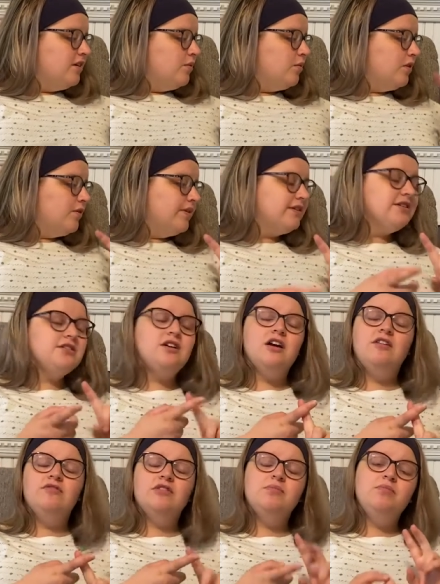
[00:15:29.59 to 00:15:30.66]
We're going to start
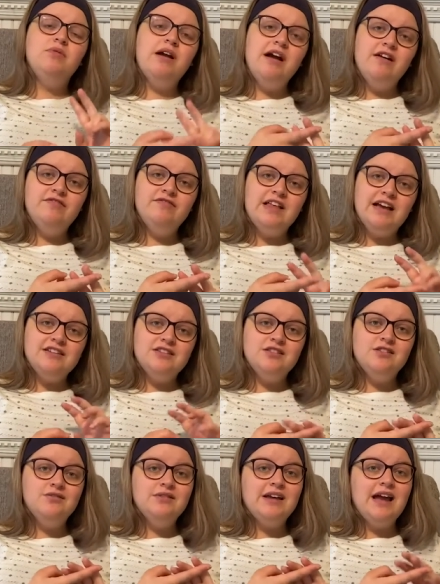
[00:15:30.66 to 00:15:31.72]
off with prayer, flag
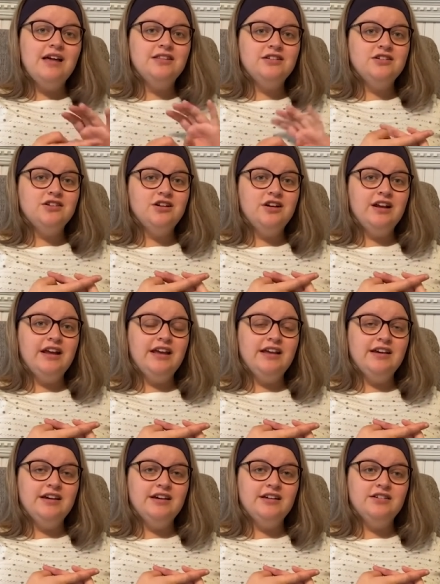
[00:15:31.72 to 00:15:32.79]
salute, calendar,
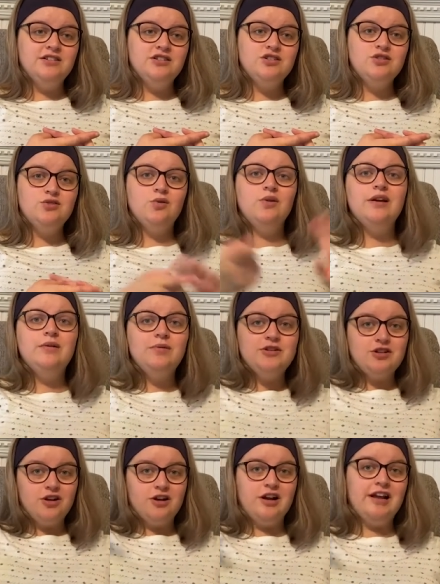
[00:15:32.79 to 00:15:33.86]
and story, which
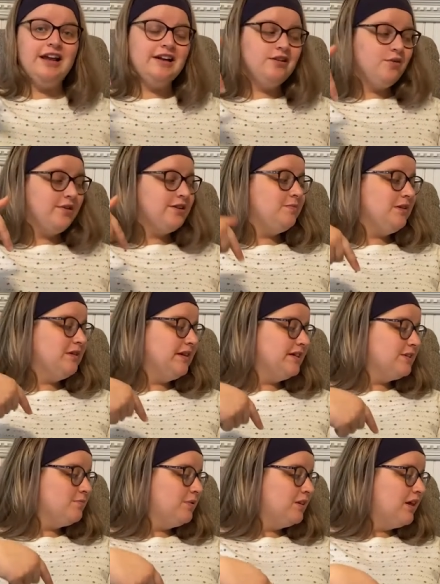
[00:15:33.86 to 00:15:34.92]
are again going to be
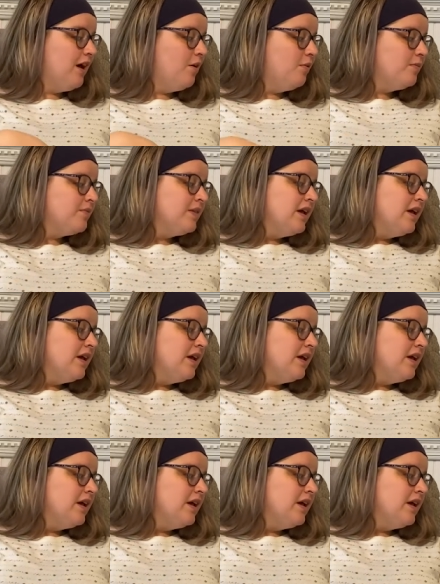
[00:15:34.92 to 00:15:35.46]
linked below.